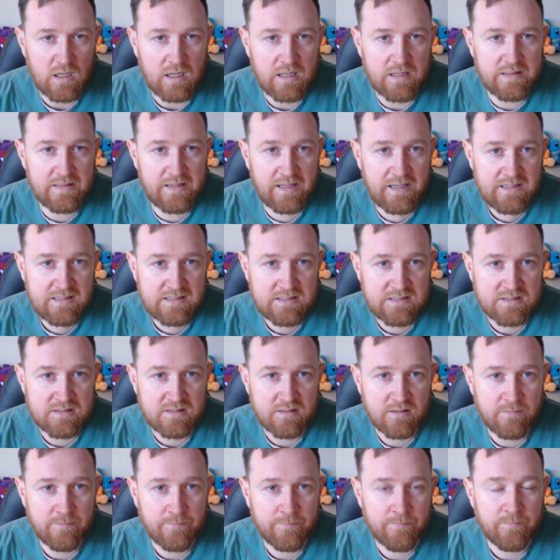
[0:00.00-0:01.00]
Next,
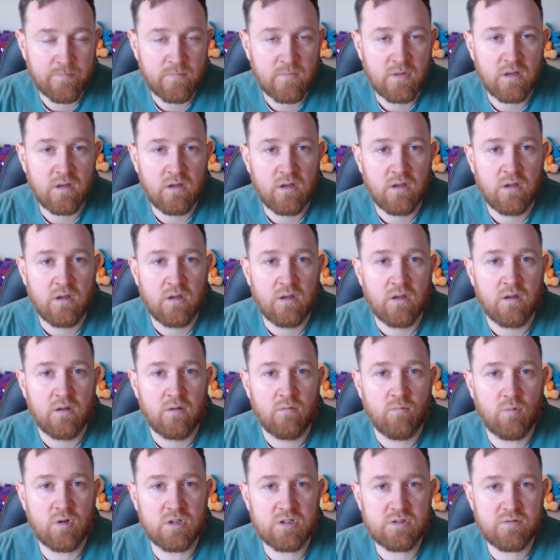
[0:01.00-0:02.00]

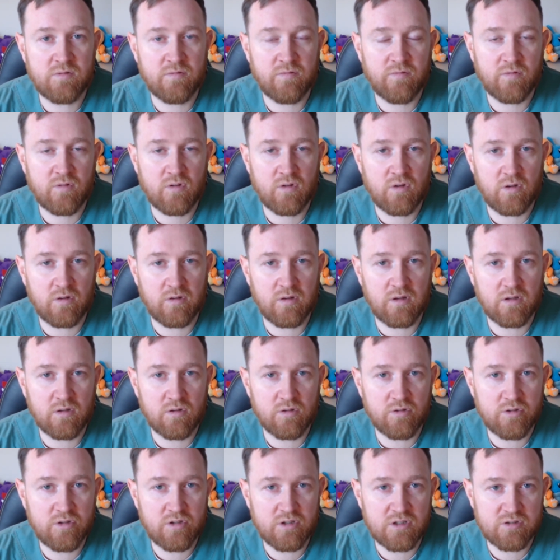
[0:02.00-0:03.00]
once we've got the
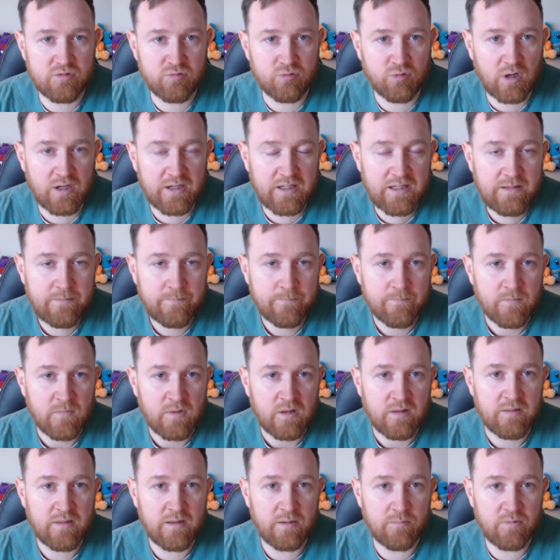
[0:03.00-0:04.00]
glucose running,
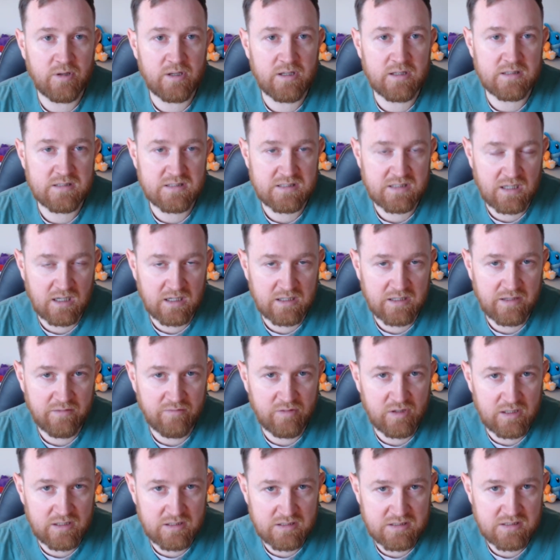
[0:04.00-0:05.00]
then we can start giving
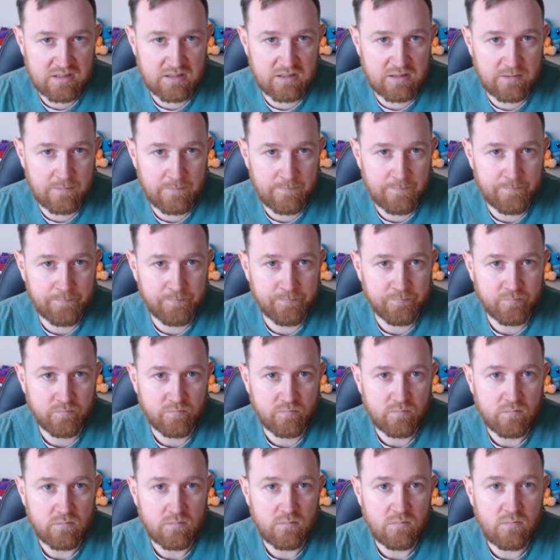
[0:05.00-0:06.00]
insulin.
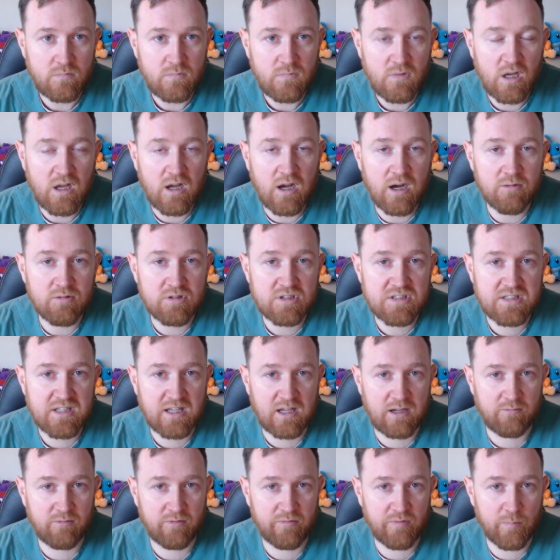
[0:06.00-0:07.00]
I would
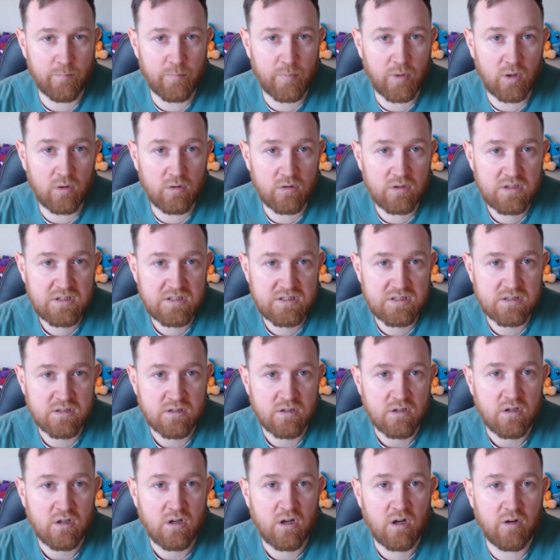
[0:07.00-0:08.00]
start with a bolus
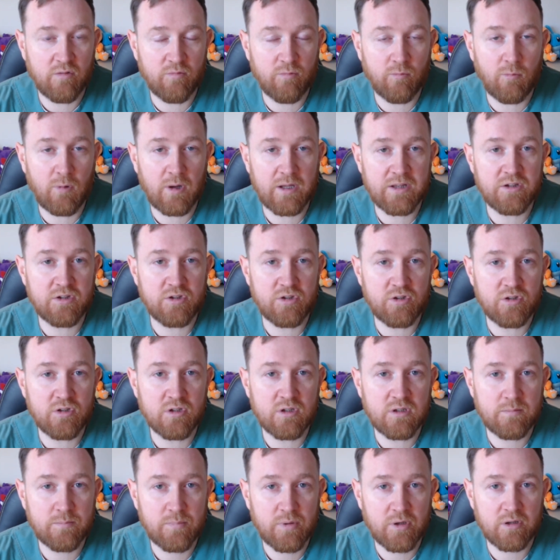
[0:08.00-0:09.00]
of 1
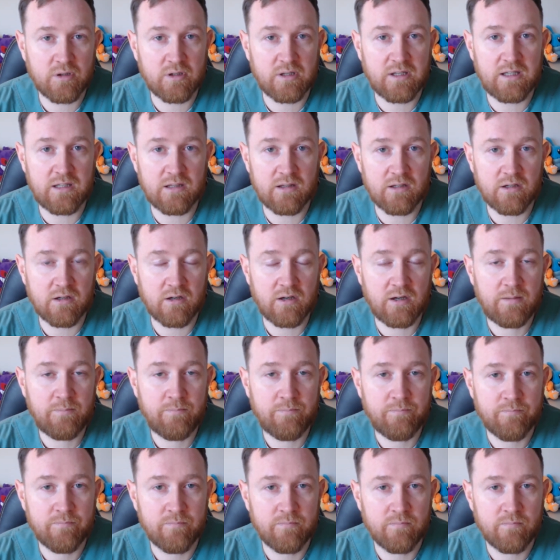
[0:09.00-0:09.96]
unit per kilogram